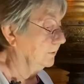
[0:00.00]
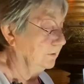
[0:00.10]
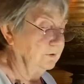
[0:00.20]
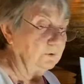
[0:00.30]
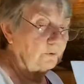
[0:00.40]

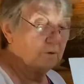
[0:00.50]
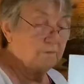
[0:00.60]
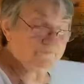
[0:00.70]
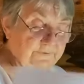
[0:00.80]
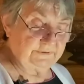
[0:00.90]
go
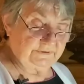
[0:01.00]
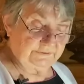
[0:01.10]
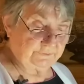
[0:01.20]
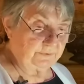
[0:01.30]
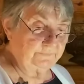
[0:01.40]
over a
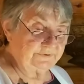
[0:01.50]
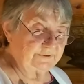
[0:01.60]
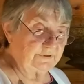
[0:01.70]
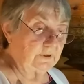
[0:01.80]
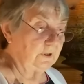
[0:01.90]

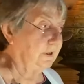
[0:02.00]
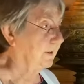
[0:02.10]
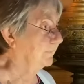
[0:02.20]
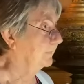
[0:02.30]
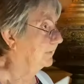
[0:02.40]
description
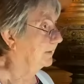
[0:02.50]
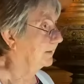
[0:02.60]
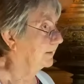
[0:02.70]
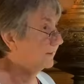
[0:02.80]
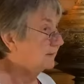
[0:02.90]
on
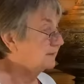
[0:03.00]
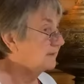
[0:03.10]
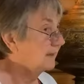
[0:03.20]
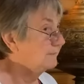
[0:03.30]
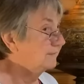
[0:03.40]
the
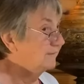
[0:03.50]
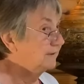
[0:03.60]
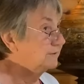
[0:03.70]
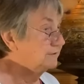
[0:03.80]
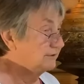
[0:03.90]
type of
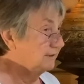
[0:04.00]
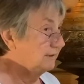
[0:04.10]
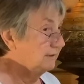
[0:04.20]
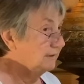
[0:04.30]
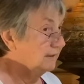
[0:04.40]
energy
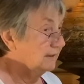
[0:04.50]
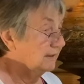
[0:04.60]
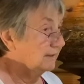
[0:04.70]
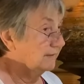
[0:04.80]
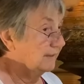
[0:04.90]

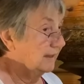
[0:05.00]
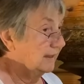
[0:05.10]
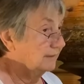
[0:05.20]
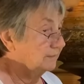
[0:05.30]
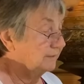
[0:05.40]

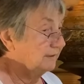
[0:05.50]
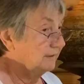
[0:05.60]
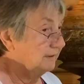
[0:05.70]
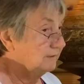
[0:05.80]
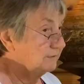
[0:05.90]
that we
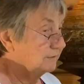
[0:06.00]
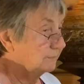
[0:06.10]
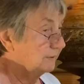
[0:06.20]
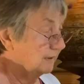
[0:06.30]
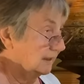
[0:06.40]
need to
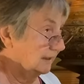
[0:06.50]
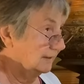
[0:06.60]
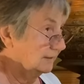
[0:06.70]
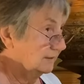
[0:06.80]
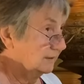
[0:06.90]
apply
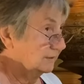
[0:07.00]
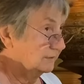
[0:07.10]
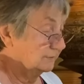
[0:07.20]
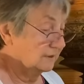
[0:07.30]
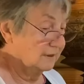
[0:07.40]

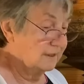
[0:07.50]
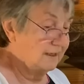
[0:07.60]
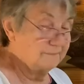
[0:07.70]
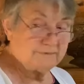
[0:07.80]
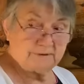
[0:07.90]
to our
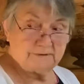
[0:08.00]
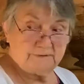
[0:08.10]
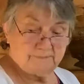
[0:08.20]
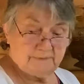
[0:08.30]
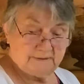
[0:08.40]
object of
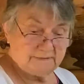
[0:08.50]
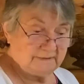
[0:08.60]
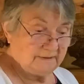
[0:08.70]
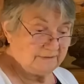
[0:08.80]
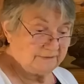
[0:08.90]

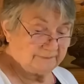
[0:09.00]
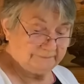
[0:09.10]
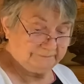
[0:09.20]
meditation.